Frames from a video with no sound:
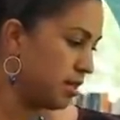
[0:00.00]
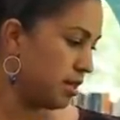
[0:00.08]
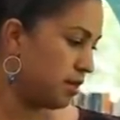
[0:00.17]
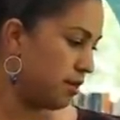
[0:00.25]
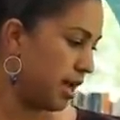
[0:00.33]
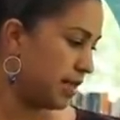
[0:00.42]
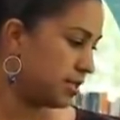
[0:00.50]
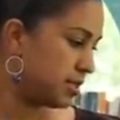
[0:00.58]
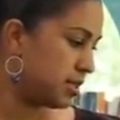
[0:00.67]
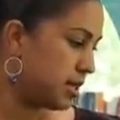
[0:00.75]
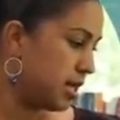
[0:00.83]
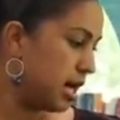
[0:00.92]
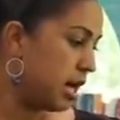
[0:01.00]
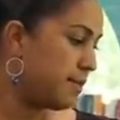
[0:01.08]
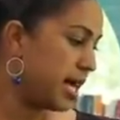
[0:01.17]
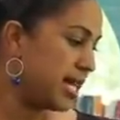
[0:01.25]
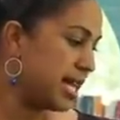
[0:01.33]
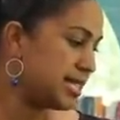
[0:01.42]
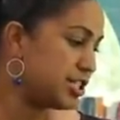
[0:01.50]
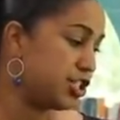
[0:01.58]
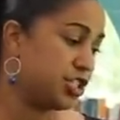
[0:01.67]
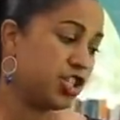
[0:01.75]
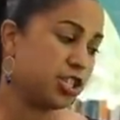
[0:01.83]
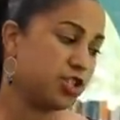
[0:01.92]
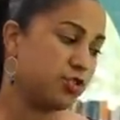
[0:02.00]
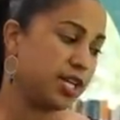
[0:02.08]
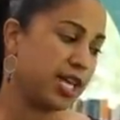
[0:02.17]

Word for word: all right. Um, Annette says she's just tuning